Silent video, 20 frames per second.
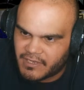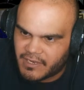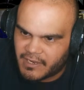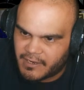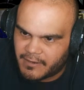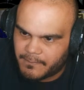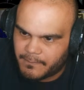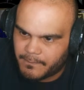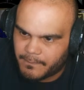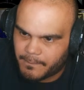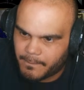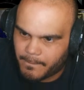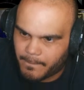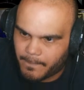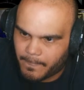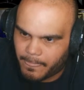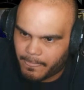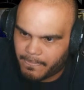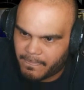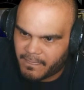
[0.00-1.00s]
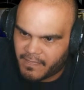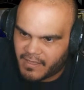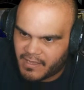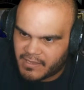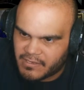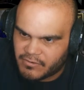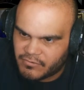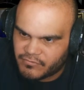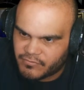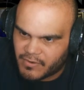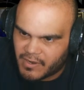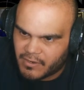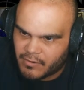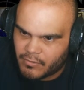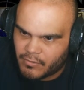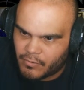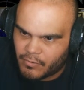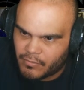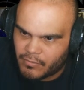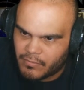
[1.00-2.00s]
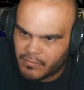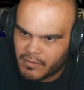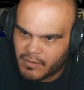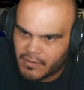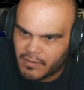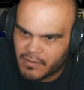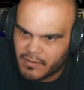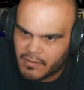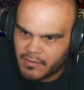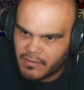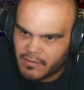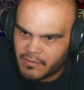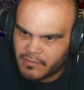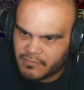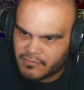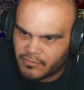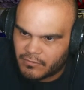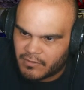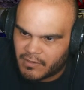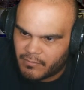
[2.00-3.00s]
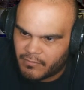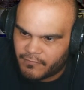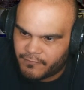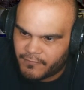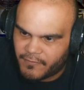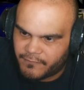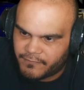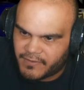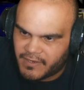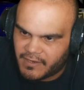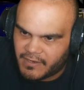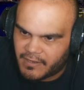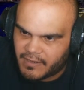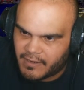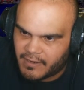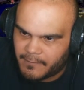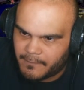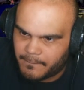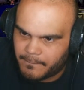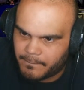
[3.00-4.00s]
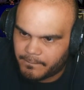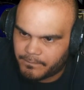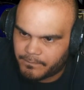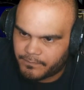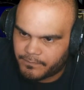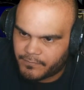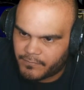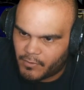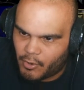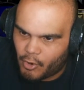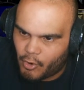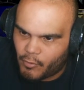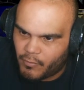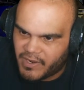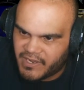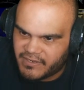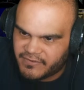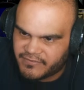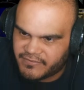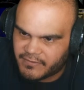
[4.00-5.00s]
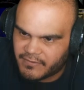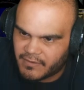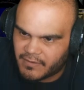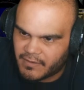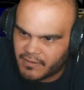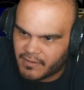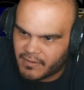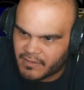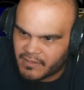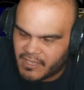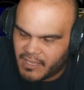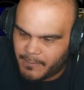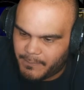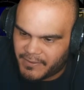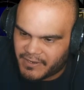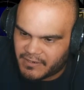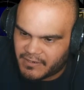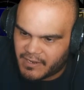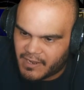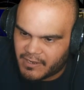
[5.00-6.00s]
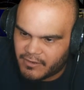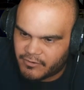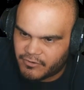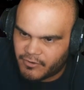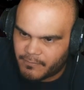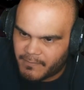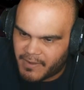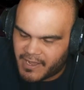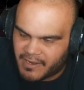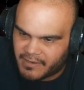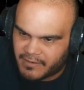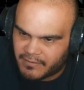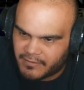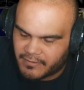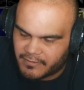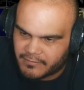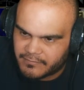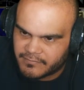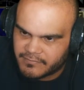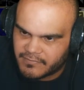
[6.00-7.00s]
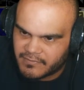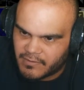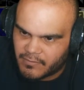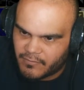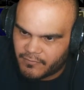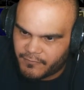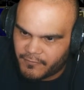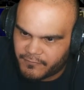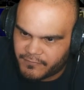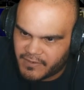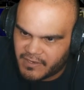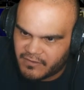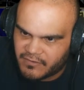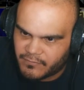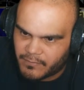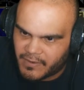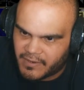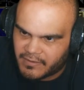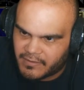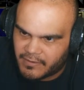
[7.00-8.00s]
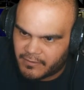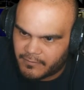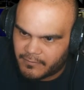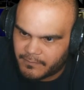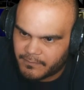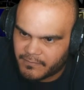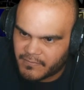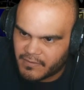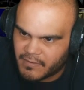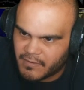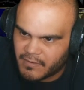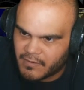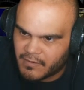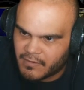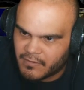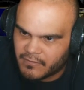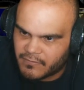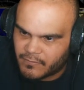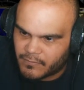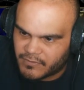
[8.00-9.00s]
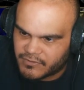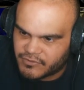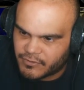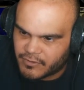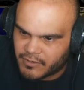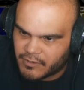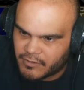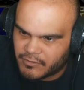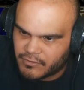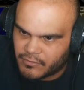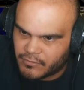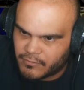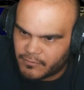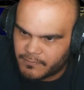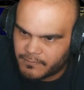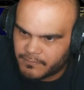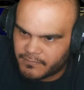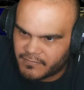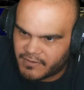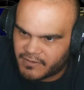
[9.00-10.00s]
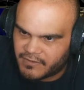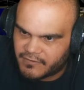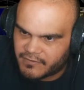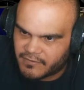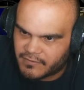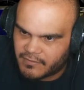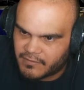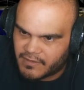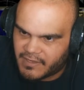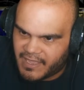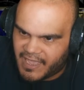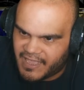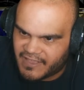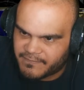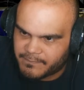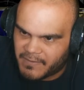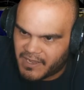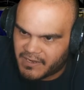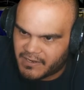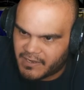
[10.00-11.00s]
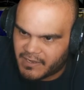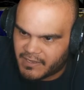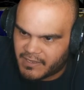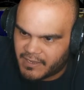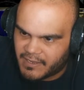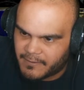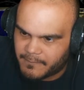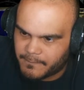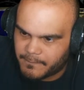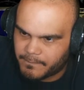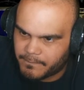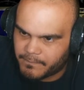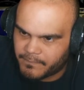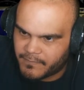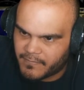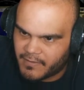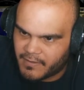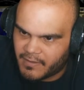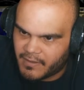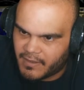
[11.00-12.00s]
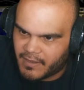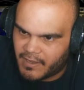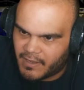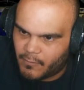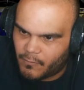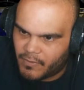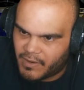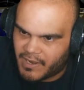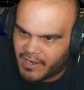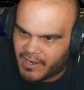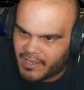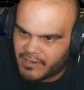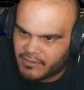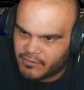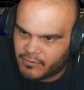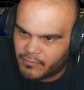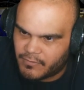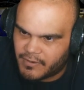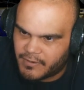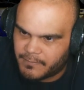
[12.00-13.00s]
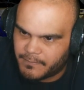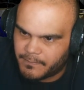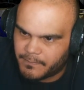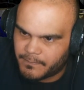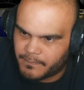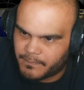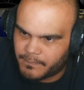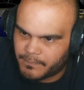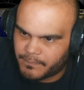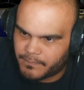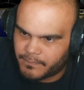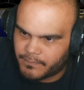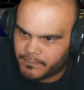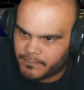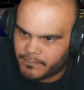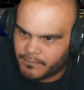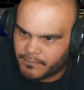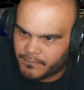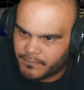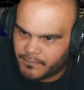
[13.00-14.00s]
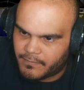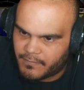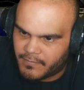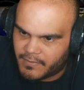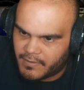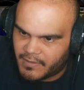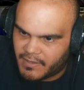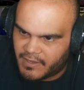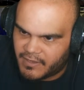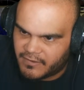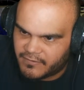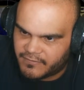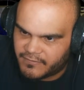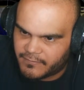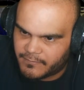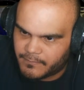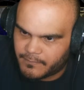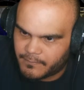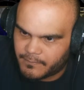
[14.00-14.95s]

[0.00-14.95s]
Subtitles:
again, and you try to go to level 15 again. Always keeping an eye on your mana. Look, level 15 is right there. So what you're gonna do is cast mana again, and what I like doing is